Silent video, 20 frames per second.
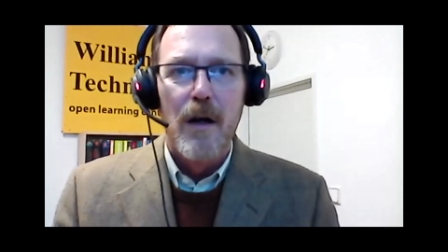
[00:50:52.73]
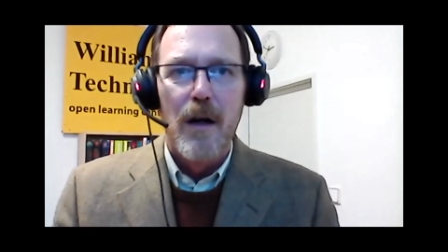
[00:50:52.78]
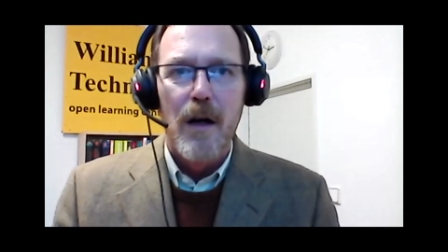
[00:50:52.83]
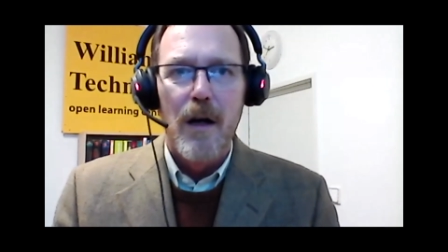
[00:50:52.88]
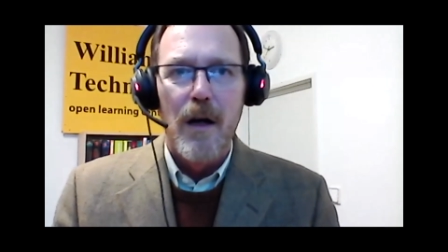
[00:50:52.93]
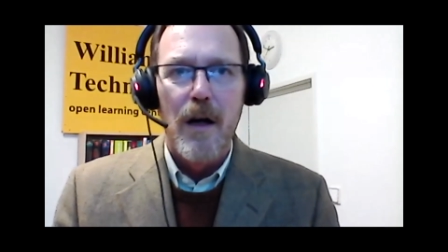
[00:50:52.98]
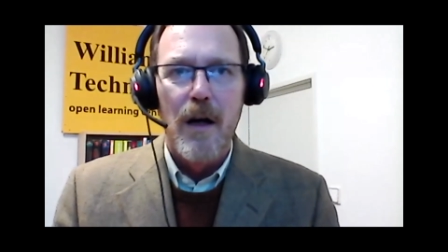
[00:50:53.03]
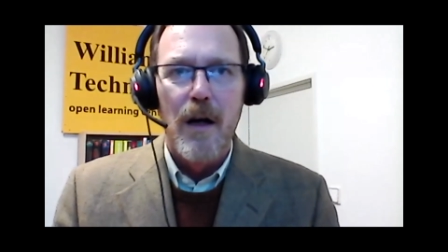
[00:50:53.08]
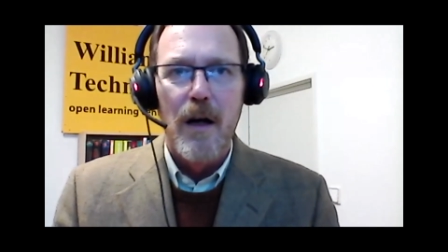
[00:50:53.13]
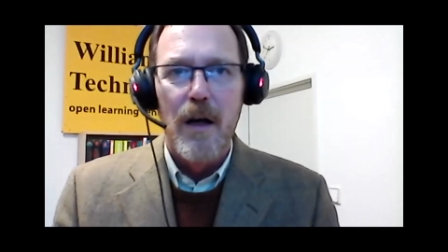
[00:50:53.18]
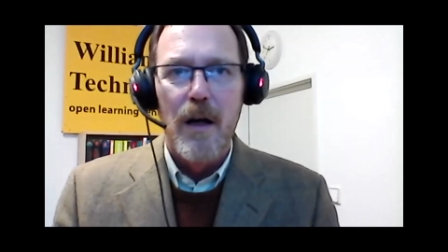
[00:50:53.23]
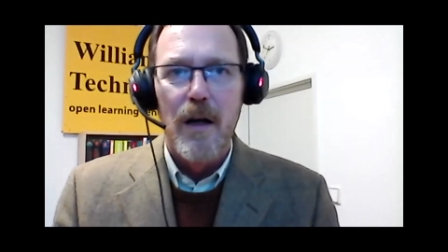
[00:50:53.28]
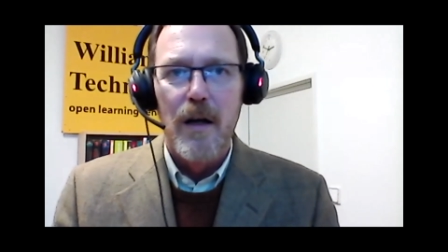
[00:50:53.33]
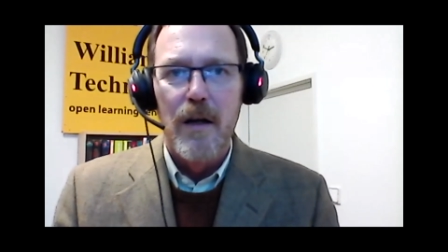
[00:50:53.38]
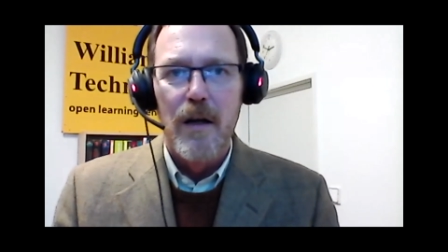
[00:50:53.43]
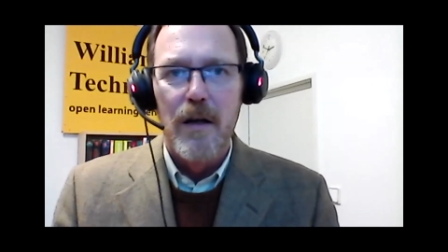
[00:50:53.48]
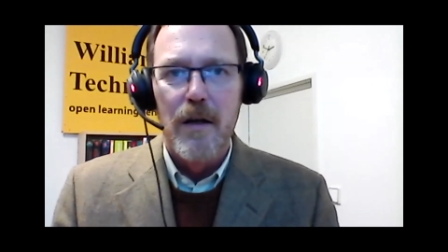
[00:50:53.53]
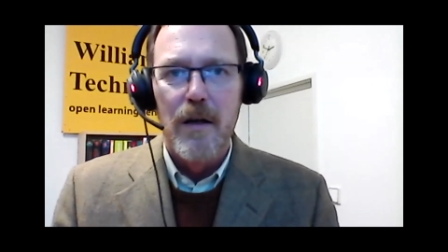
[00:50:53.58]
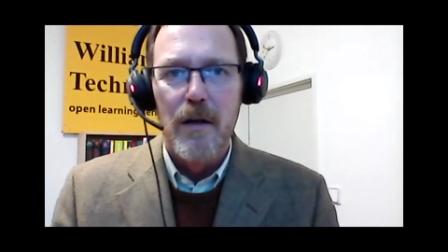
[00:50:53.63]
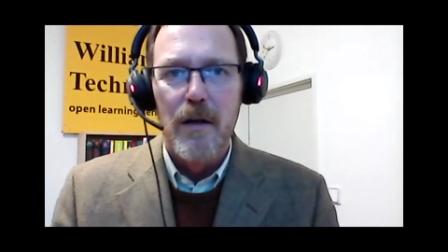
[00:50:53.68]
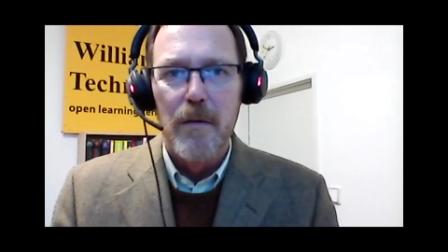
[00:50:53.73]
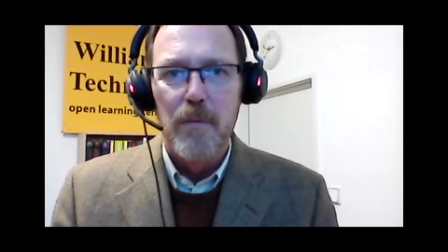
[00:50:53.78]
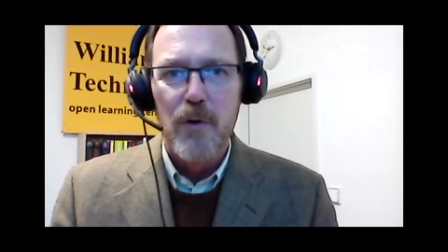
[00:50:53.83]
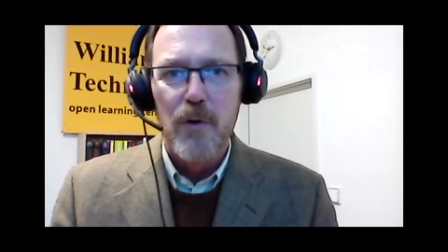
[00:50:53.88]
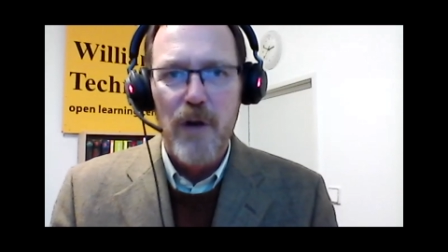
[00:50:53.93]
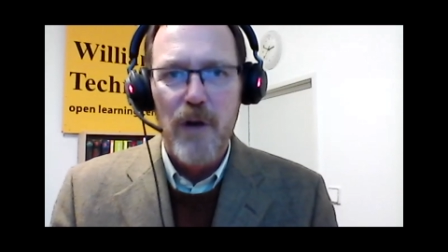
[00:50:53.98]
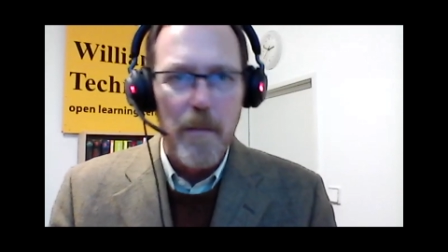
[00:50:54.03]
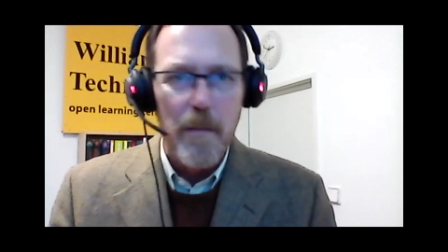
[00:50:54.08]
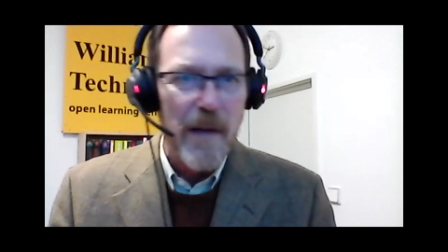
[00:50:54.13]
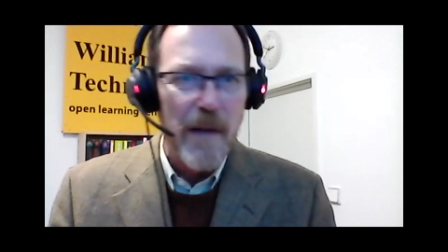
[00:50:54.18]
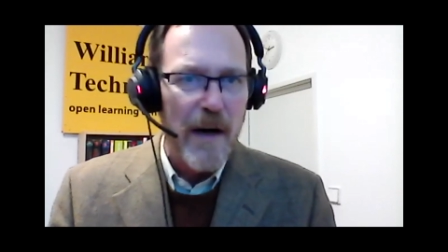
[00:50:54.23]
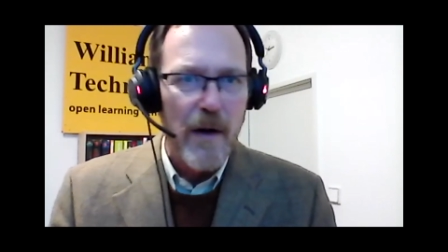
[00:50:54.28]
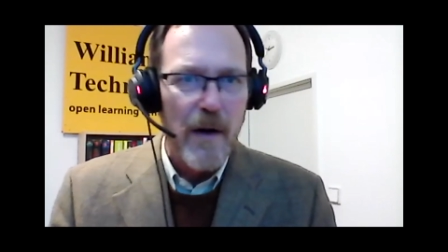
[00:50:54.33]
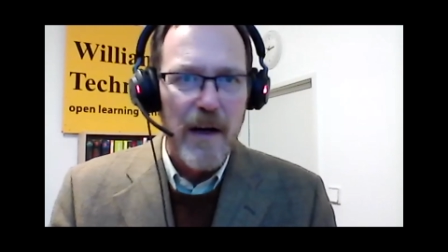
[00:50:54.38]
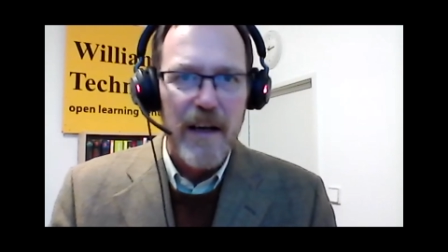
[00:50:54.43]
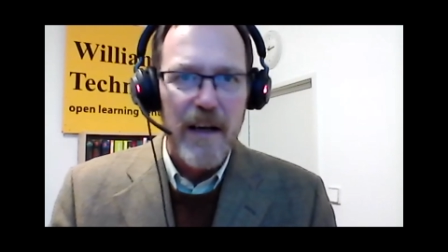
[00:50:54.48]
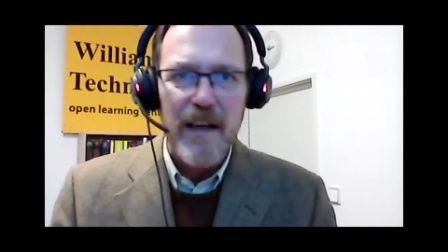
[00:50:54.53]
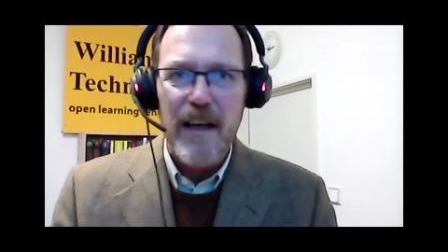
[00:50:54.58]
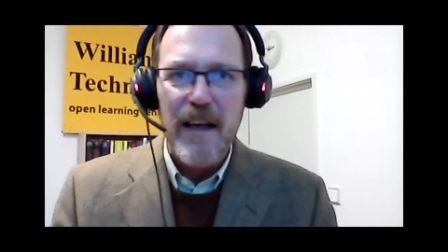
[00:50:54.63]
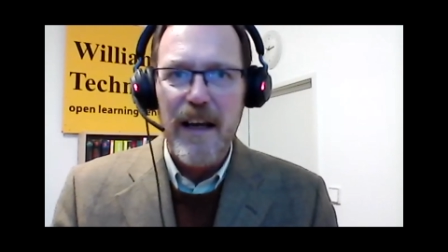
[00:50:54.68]
put a
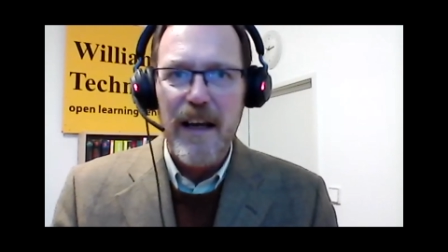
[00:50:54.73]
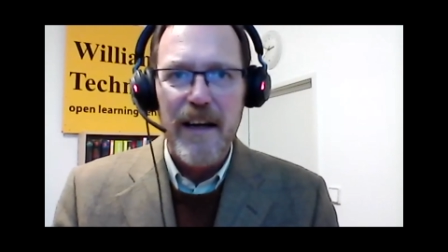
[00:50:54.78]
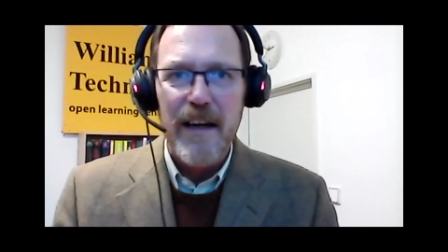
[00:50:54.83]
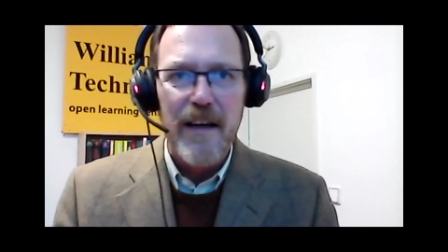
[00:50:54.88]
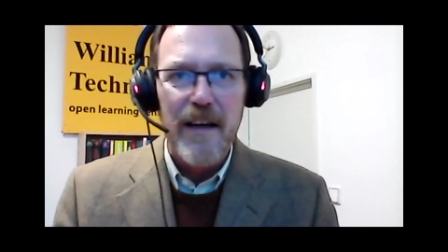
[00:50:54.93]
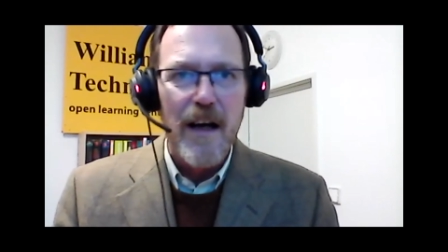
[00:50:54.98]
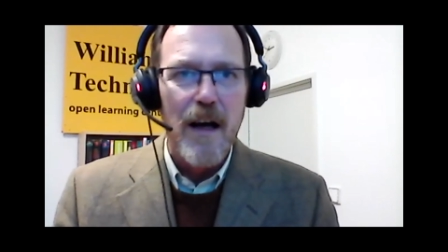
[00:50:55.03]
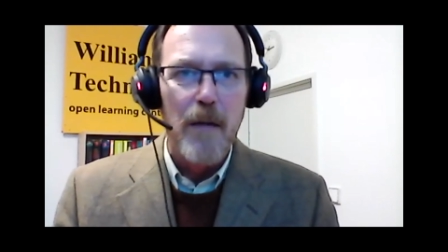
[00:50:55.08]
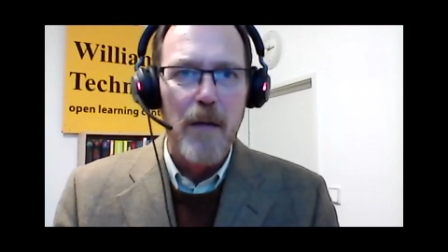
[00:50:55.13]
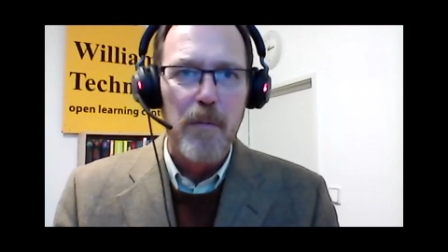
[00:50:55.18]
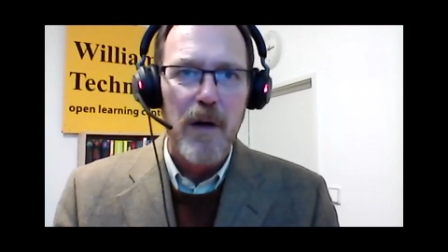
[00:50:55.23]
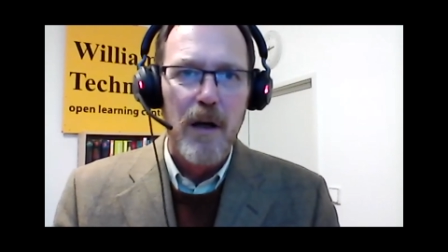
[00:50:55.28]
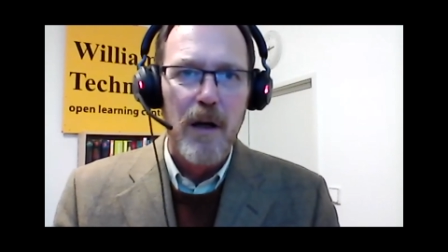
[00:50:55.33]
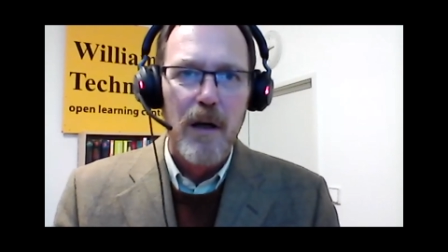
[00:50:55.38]
barricade up,